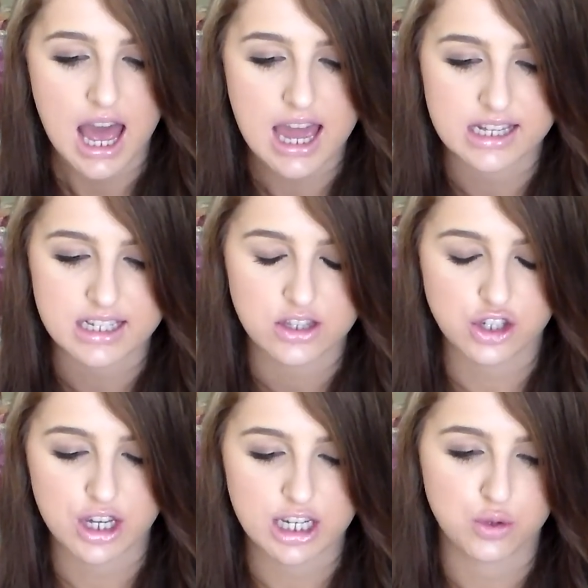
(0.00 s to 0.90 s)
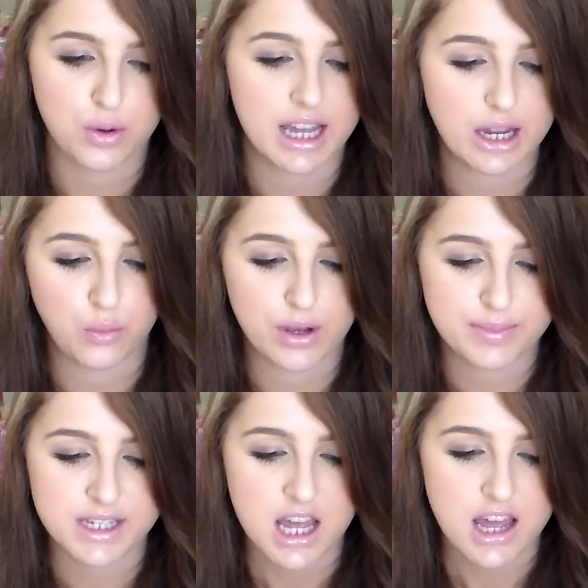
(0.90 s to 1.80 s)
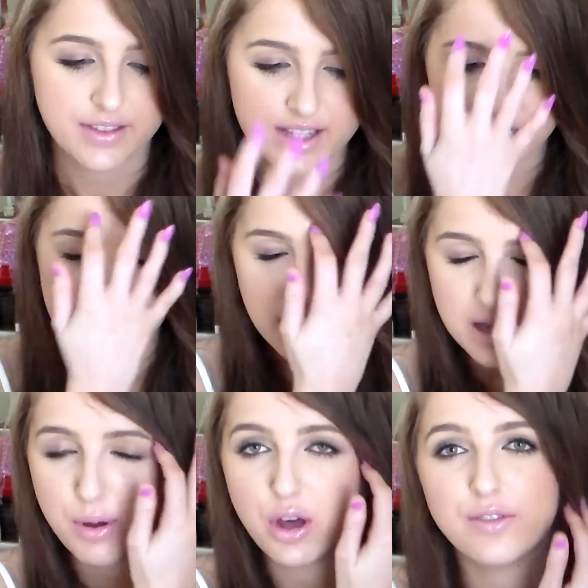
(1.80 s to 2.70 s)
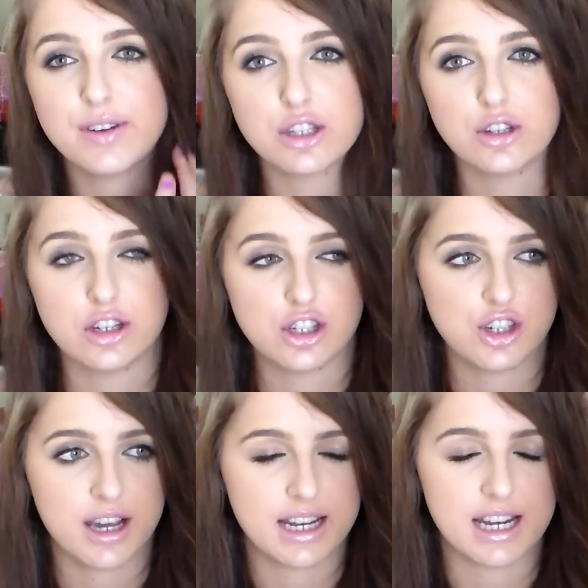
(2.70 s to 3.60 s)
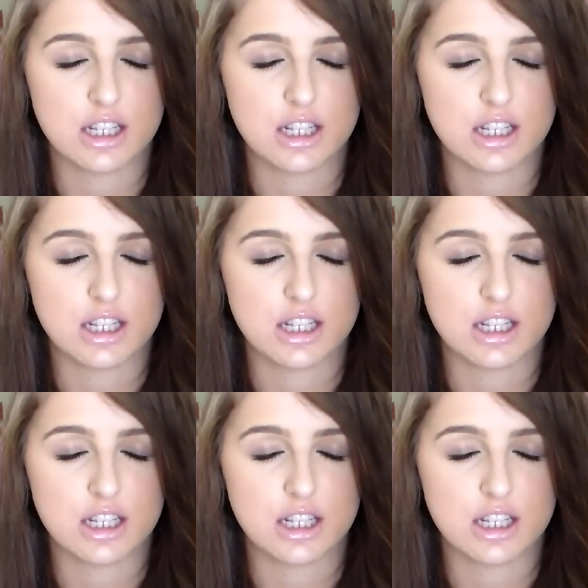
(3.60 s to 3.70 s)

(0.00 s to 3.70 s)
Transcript: And it's in the shade 28 Whipped. This is the perfect nude shade.